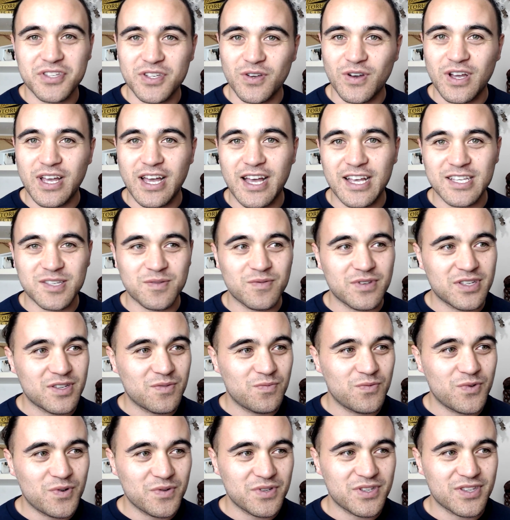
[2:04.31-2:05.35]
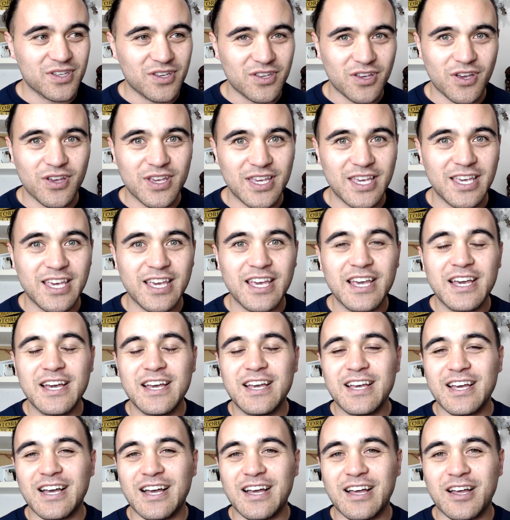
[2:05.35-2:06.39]
So I asked them, I said, what was the go here?
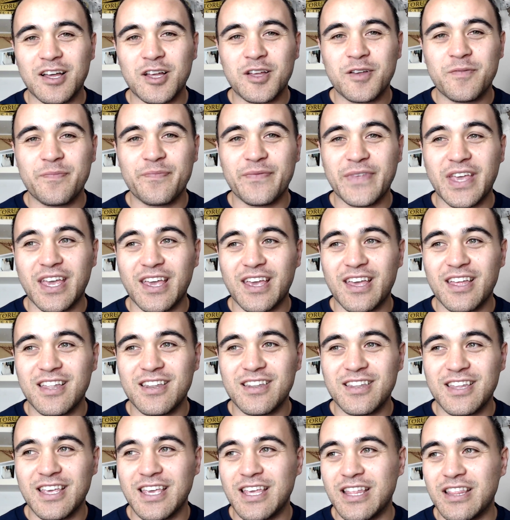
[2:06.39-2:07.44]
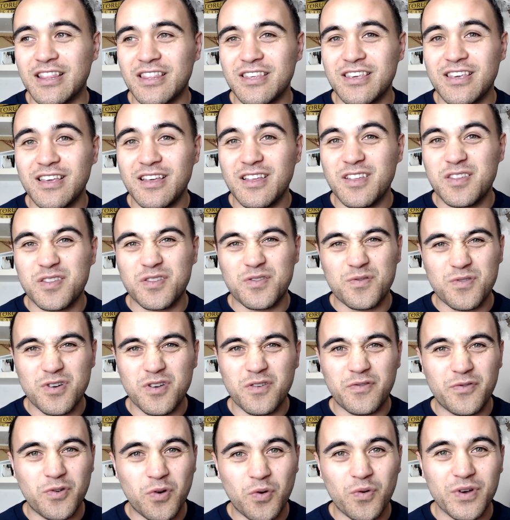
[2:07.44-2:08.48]
And in the 3
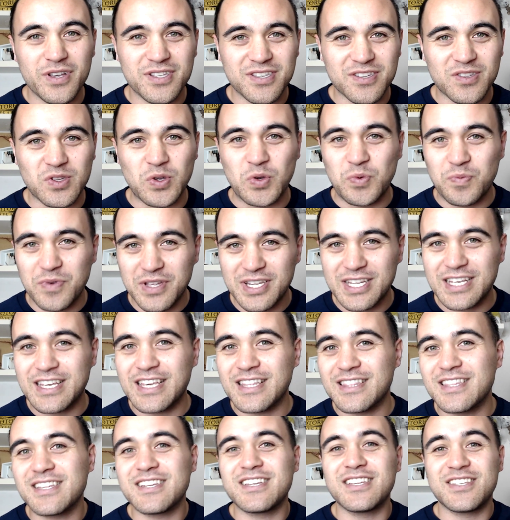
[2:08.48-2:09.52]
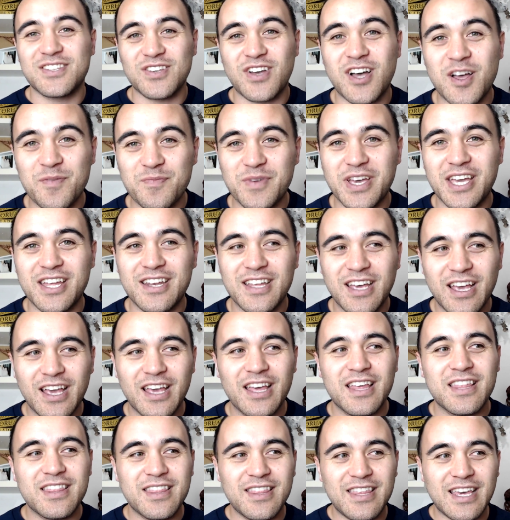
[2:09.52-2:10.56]
or 4 weeks it took me to get the design made,
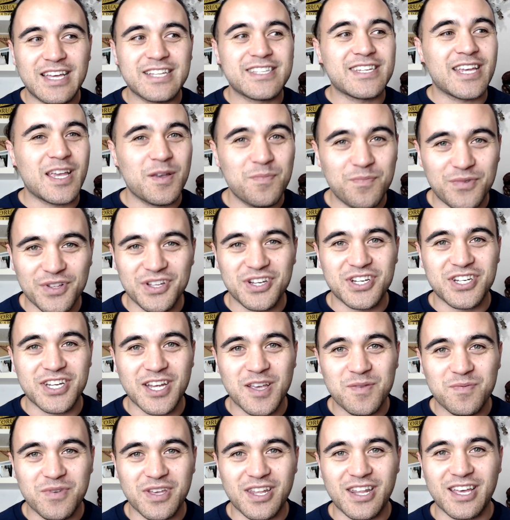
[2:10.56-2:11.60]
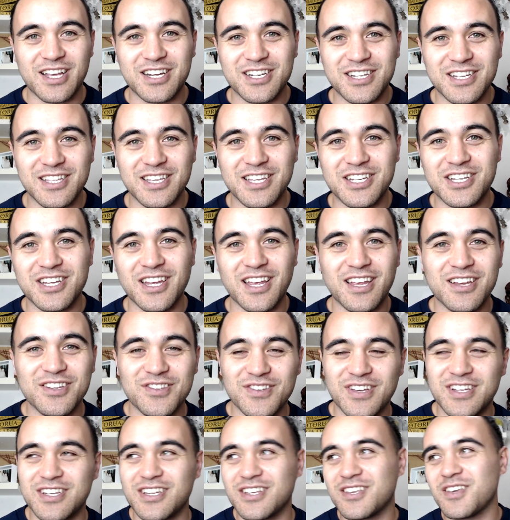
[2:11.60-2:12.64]
their template shape had actually changed.
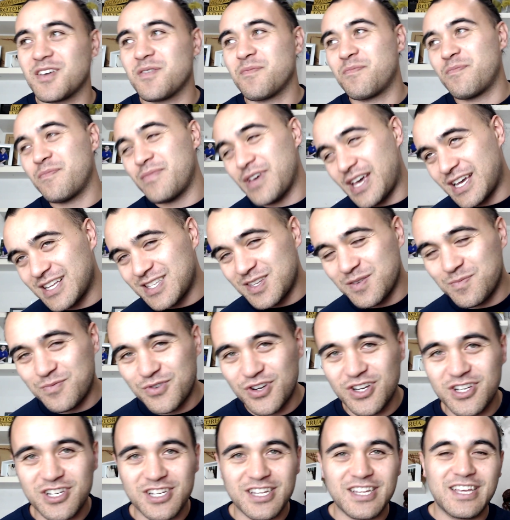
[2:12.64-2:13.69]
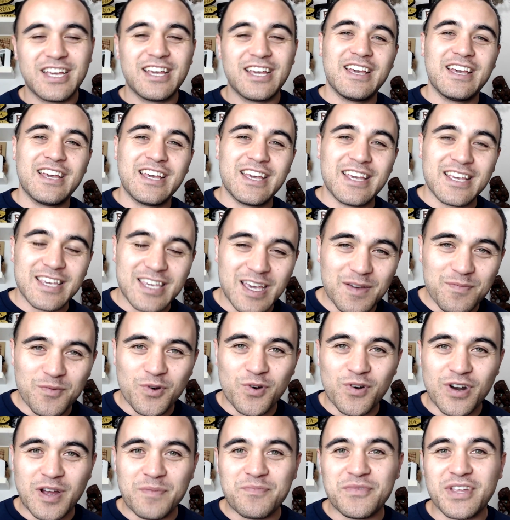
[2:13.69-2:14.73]
So I had to go back to Bridget, get
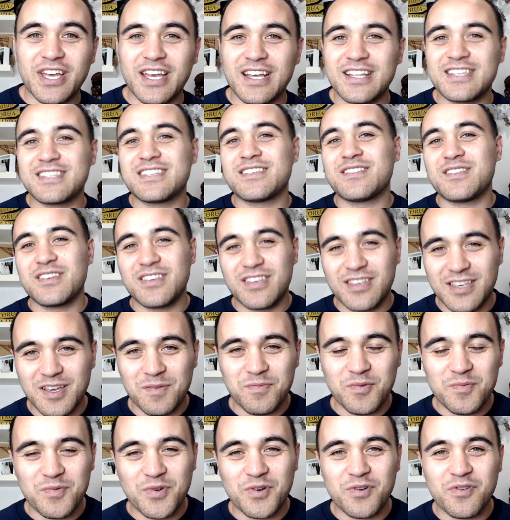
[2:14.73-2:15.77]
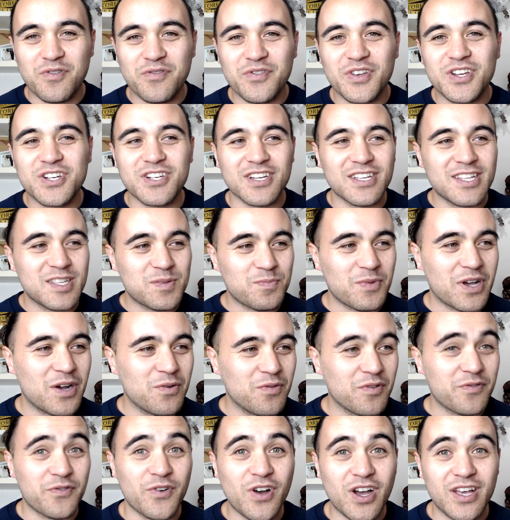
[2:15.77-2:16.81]
more updates, a couple more revisions, but
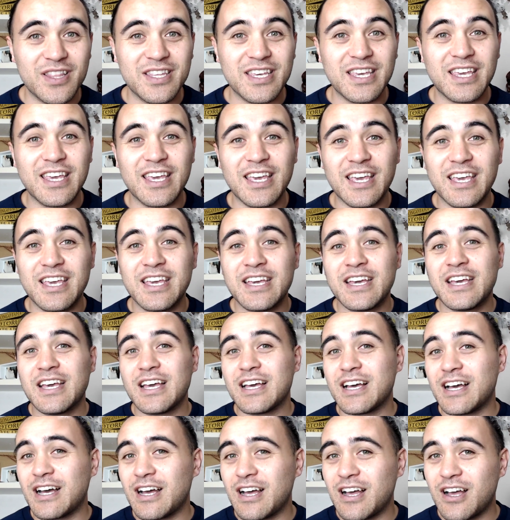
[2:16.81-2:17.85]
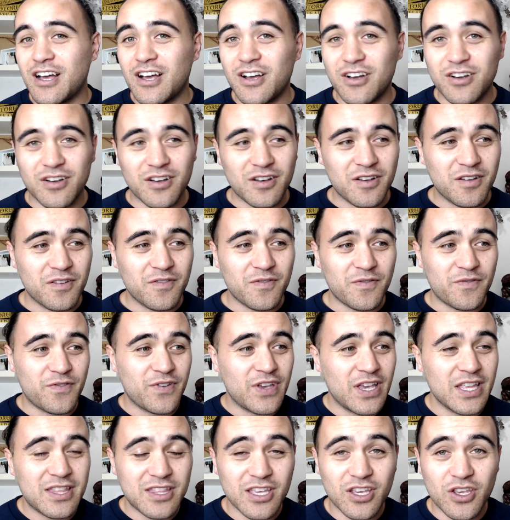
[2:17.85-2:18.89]
we're finally here. I've
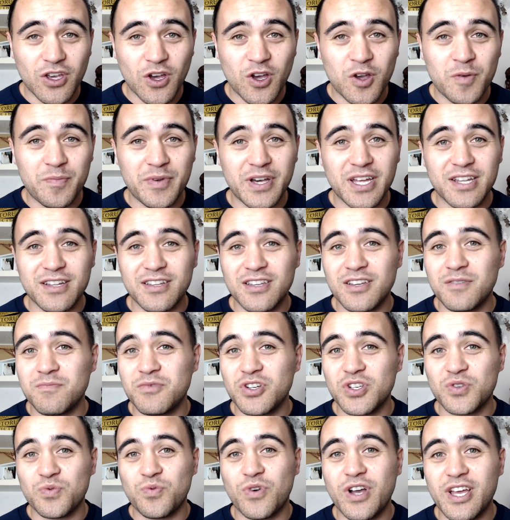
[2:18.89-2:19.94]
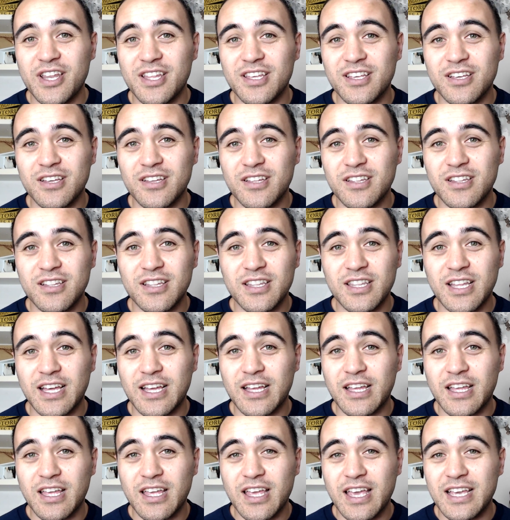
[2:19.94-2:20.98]
hit the go button. I'm just waiting on
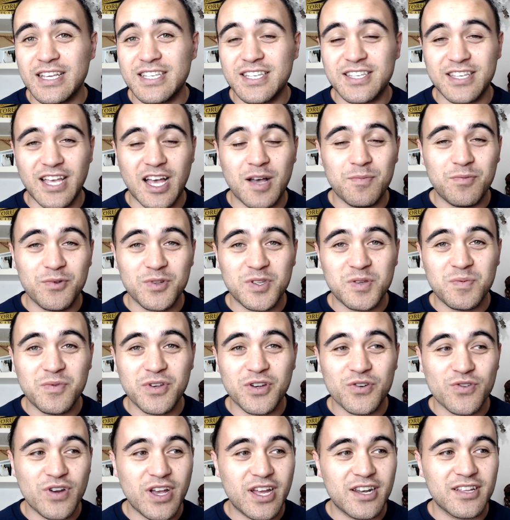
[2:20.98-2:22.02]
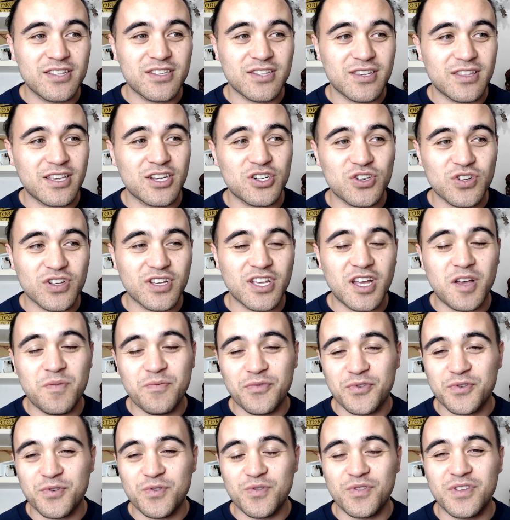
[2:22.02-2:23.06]
a sample to be created, so that should come
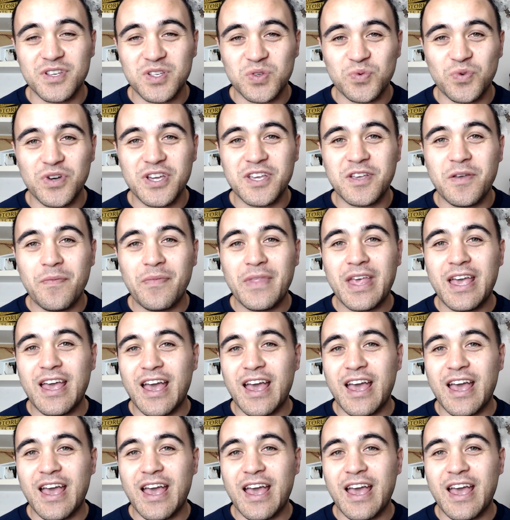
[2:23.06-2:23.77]
through this week.